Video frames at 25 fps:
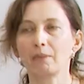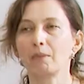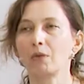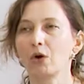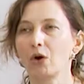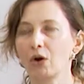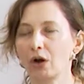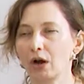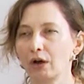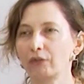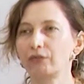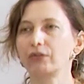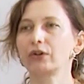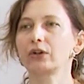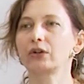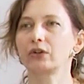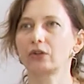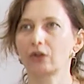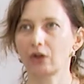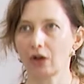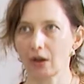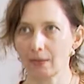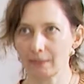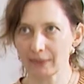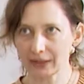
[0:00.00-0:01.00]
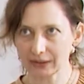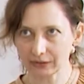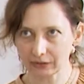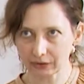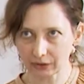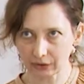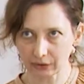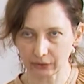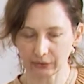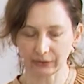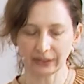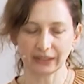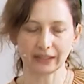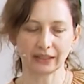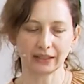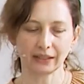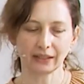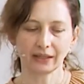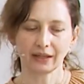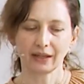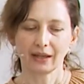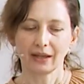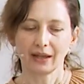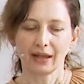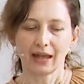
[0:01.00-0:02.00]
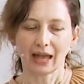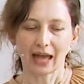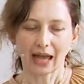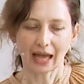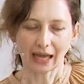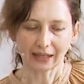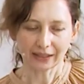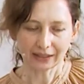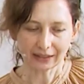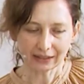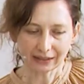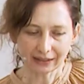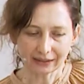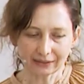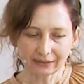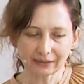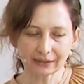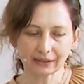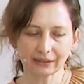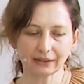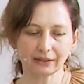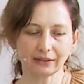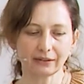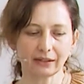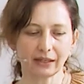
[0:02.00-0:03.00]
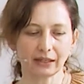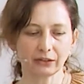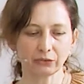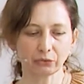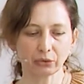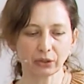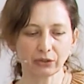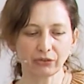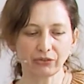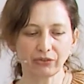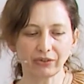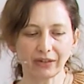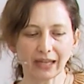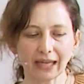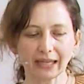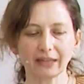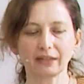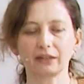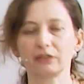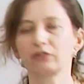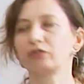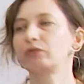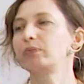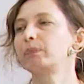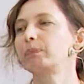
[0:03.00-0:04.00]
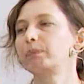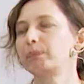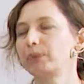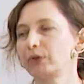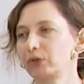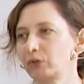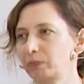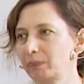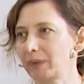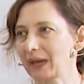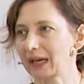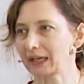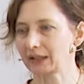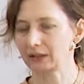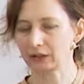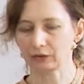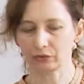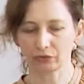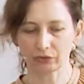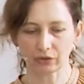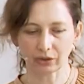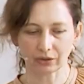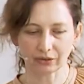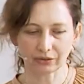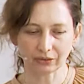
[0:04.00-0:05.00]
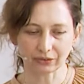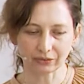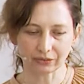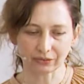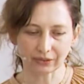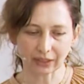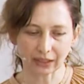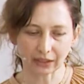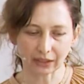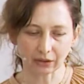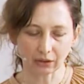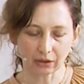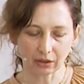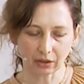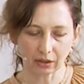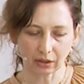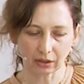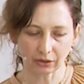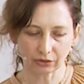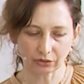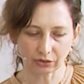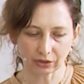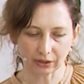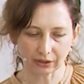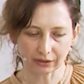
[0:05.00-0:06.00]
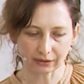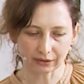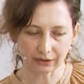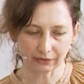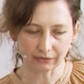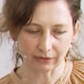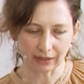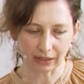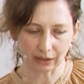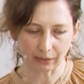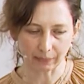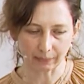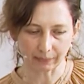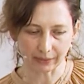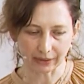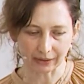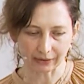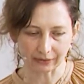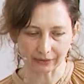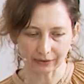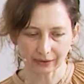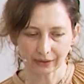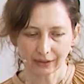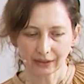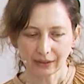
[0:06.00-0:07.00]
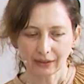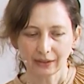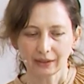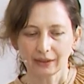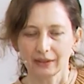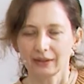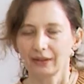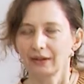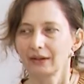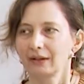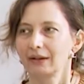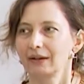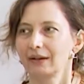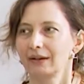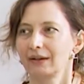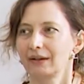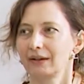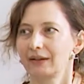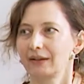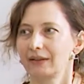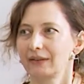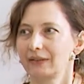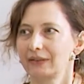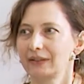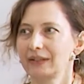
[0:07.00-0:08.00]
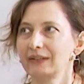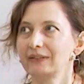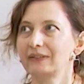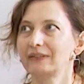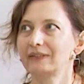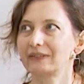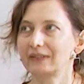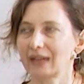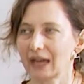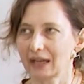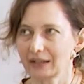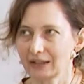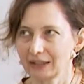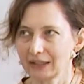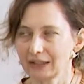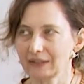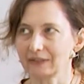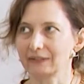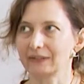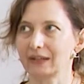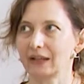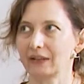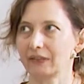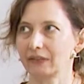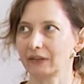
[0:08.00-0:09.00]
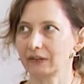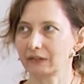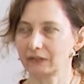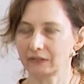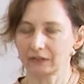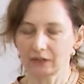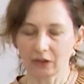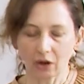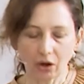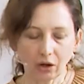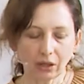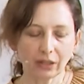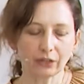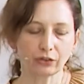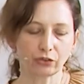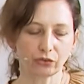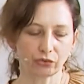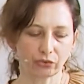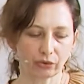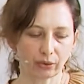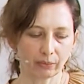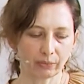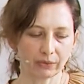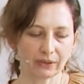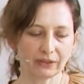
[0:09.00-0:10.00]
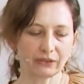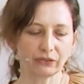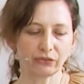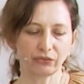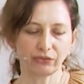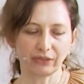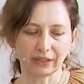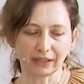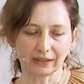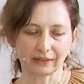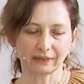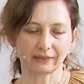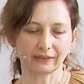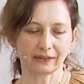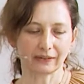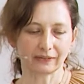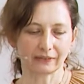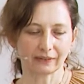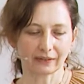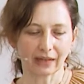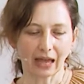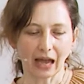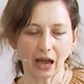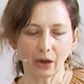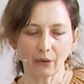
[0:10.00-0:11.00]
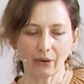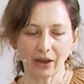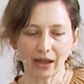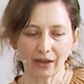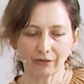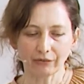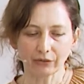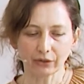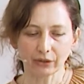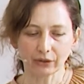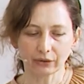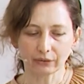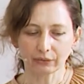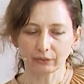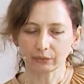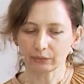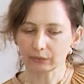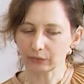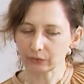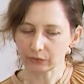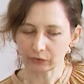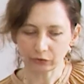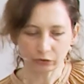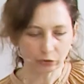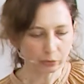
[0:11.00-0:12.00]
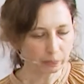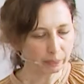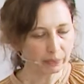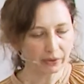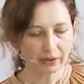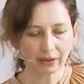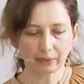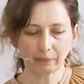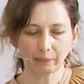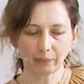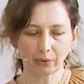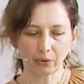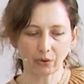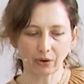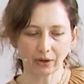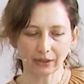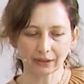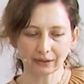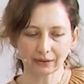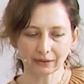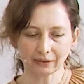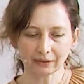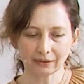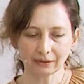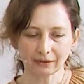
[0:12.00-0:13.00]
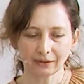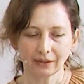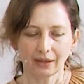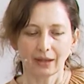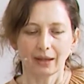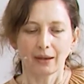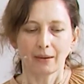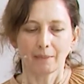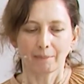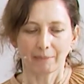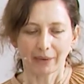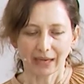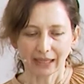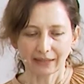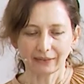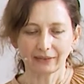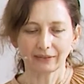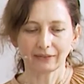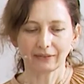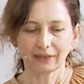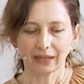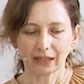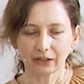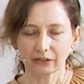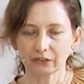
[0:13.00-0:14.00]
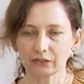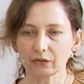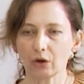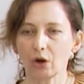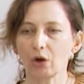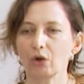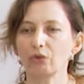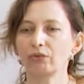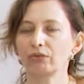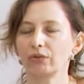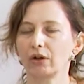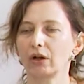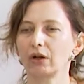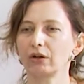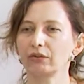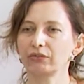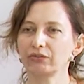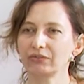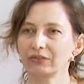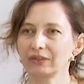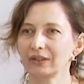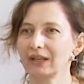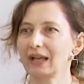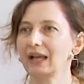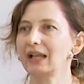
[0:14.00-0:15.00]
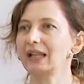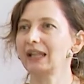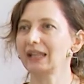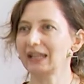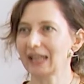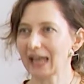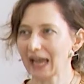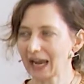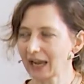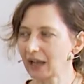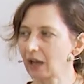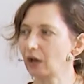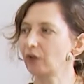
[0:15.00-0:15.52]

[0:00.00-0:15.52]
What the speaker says: more of a commentary, analytical and reflective perspective on technological development. These studies and this knowledge from these fields is, however, super important, but there's often a lack